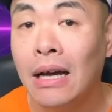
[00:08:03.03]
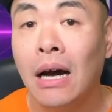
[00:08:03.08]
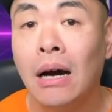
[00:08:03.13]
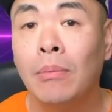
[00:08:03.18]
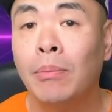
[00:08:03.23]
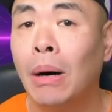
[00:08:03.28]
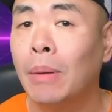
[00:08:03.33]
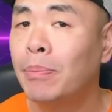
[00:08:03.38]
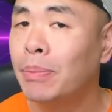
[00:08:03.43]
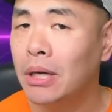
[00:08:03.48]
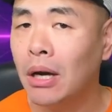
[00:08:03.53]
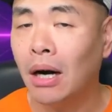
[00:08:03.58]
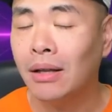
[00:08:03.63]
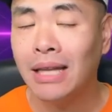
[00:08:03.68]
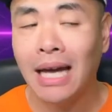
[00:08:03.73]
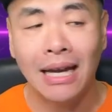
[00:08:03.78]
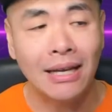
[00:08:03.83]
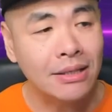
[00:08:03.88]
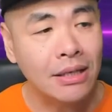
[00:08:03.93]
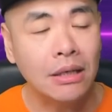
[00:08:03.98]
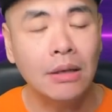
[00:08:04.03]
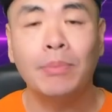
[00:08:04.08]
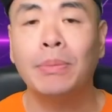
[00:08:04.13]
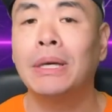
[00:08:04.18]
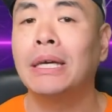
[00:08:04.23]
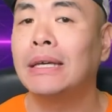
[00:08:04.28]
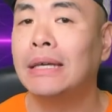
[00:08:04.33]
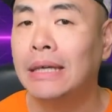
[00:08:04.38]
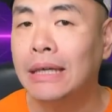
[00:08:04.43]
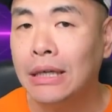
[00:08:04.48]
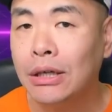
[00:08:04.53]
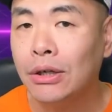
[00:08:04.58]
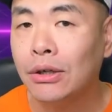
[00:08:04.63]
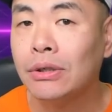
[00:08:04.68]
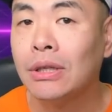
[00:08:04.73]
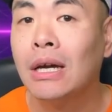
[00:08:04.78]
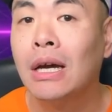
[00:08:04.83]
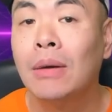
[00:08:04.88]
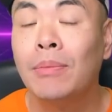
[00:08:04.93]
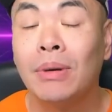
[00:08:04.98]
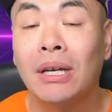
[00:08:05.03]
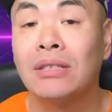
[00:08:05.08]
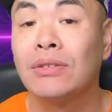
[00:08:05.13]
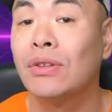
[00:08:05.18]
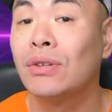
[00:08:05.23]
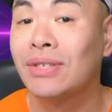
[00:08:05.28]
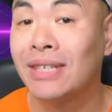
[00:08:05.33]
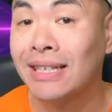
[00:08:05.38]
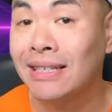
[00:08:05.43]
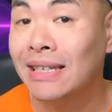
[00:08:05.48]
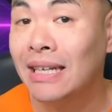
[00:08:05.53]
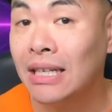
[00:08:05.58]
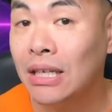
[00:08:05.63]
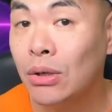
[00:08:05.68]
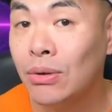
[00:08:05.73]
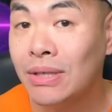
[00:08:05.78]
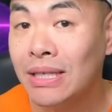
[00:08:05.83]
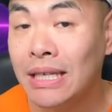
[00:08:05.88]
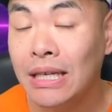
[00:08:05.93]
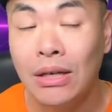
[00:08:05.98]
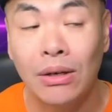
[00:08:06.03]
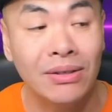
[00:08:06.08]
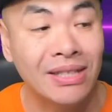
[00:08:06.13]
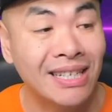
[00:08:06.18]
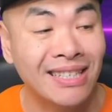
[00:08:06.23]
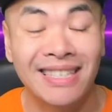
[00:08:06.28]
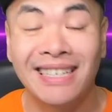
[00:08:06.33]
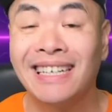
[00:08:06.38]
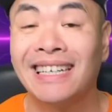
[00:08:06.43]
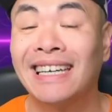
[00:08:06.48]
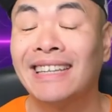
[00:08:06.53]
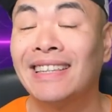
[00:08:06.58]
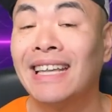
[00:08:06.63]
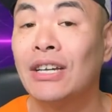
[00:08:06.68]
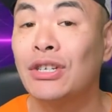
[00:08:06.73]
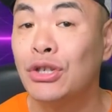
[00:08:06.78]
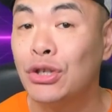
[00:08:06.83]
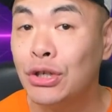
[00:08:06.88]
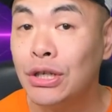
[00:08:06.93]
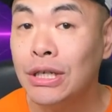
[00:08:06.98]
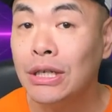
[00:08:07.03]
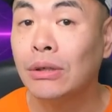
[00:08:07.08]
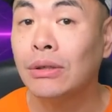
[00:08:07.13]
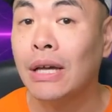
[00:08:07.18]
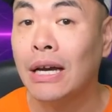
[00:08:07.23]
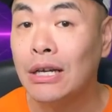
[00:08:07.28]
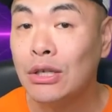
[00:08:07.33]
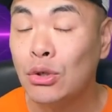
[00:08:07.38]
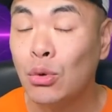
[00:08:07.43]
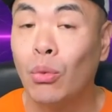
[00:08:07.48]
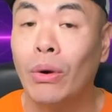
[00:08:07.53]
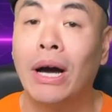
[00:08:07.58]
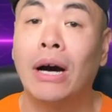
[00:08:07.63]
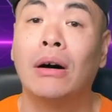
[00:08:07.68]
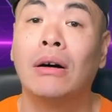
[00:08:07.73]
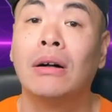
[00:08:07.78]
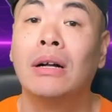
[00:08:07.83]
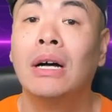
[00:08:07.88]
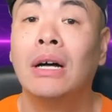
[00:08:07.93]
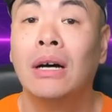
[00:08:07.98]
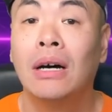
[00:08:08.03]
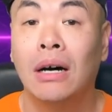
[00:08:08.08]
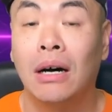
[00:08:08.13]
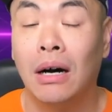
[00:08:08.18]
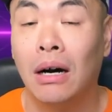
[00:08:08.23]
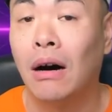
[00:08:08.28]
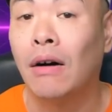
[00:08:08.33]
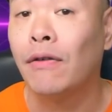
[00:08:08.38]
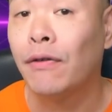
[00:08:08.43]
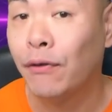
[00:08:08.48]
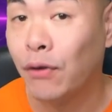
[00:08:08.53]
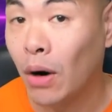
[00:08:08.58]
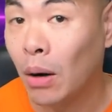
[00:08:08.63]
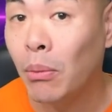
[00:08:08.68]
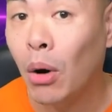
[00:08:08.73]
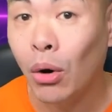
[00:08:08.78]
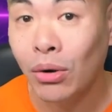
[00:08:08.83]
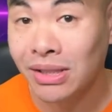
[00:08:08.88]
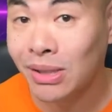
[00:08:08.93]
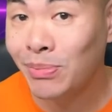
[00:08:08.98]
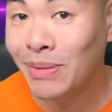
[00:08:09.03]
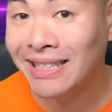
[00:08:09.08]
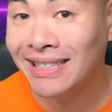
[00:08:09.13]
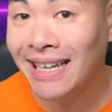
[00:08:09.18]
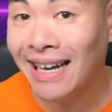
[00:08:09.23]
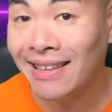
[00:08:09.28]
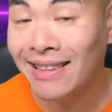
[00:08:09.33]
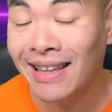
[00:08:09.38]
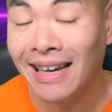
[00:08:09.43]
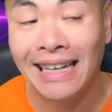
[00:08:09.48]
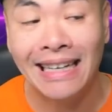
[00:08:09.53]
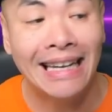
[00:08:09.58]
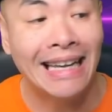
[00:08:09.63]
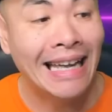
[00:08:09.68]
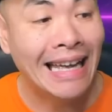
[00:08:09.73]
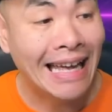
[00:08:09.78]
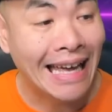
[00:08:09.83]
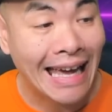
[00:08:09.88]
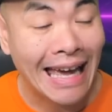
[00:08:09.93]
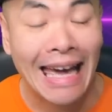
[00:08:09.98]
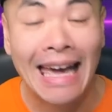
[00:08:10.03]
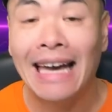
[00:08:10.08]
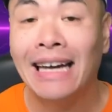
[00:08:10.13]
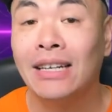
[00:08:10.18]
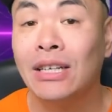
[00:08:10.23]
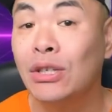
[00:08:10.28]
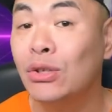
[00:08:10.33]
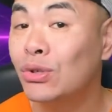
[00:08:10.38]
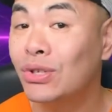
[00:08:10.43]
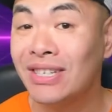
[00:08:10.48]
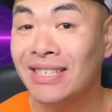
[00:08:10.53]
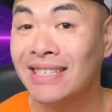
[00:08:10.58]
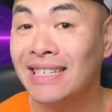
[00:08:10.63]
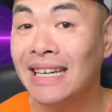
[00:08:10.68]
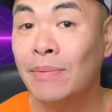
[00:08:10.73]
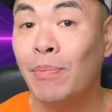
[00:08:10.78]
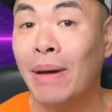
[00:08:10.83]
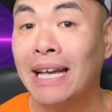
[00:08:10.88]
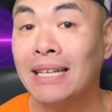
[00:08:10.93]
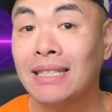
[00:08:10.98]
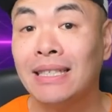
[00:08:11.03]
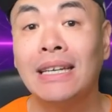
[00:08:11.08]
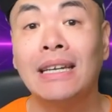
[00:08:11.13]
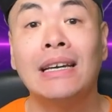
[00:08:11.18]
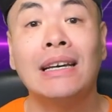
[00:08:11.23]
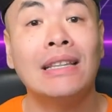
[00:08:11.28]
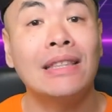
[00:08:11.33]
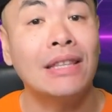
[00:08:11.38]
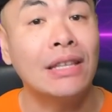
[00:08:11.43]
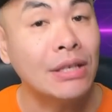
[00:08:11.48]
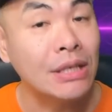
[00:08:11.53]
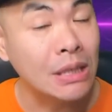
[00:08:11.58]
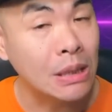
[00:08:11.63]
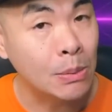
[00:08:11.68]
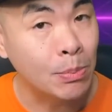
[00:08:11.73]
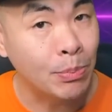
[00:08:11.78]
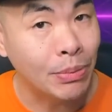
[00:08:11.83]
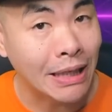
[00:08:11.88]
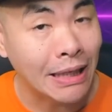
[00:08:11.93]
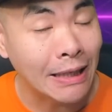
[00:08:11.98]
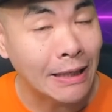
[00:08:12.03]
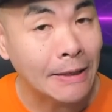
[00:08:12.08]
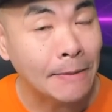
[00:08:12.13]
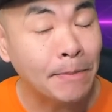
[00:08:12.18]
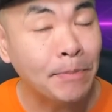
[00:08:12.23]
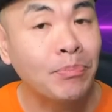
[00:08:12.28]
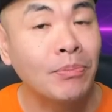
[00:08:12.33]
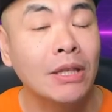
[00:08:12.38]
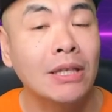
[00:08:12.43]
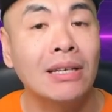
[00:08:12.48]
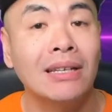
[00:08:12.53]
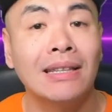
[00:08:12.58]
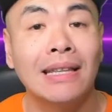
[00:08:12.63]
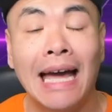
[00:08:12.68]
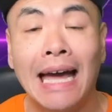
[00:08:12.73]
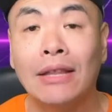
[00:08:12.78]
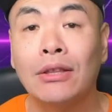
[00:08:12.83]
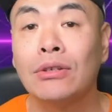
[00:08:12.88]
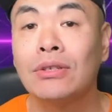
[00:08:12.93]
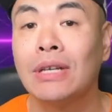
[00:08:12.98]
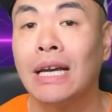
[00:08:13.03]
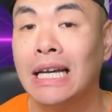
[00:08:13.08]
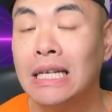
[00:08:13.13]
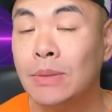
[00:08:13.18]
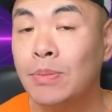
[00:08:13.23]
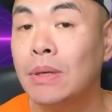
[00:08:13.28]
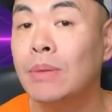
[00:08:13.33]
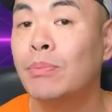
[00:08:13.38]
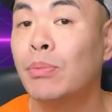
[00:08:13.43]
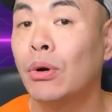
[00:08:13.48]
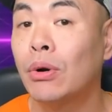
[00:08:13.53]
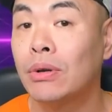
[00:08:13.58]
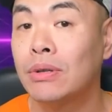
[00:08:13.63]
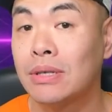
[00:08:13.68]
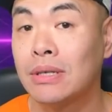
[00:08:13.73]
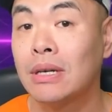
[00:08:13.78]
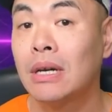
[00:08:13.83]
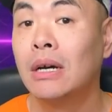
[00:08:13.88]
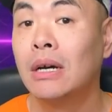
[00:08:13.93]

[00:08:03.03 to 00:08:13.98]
But beyond that, he's going to be healed because of those continuous heals. He's going to get that shield as well from Ultimate Death Knight. And you just need basically the speed to land those HP burns